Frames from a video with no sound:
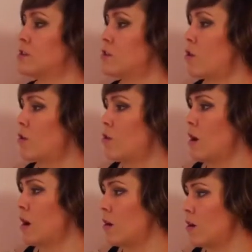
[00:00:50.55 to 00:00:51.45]

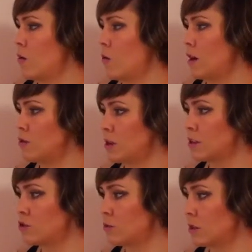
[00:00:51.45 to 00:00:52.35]
So what you
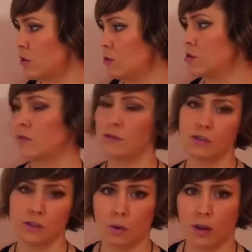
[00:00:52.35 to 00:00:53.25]
can do with those, if you
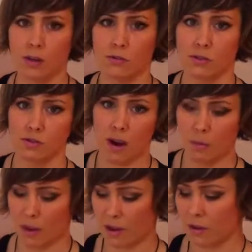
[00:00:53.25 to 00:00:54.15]
just want to use a
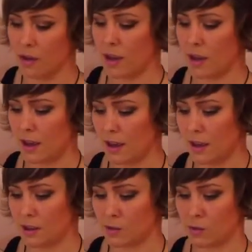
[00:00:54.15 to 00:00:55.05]
dry pail,
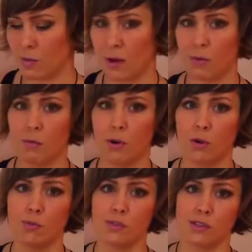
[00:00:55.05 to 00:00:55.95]
is when your baby
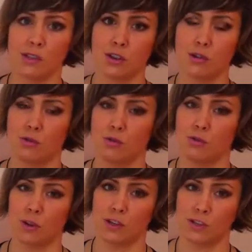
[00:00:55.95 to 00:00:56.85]
poops,
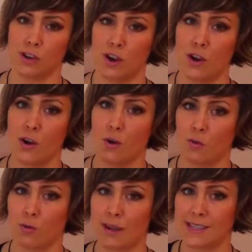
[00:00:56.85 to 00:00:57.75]
you would just
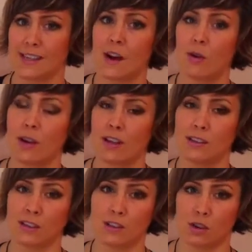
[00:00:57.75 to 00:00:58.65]
rinse it out
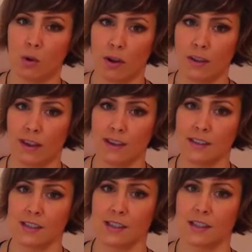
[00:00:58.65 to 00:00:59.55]
into the
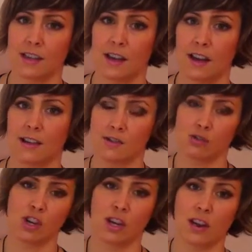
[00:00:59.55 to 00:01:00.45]
toilet uh,
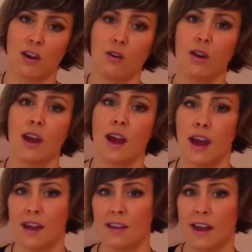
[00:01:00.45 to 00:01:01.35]
so shake it out
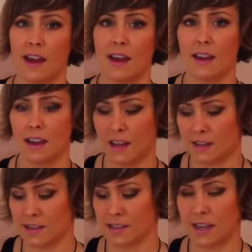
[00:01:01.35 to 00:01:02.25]
and then
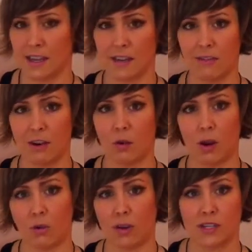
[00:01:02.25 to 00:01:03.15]
in the sink give it a
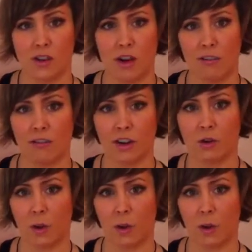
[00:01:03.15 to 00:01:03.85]
quick rinse off and a